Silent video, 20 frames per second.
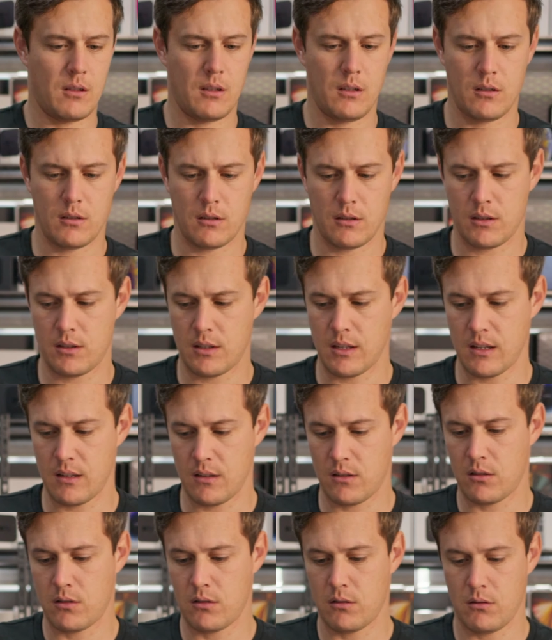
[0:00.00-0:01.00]
these are
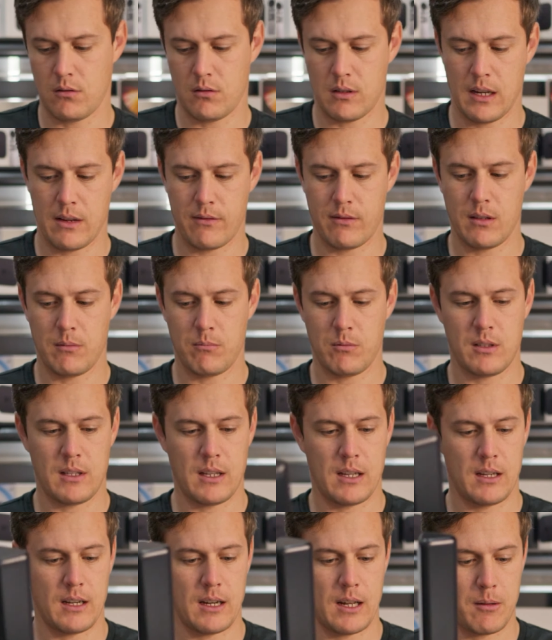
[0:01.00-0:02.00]
stands to have them stand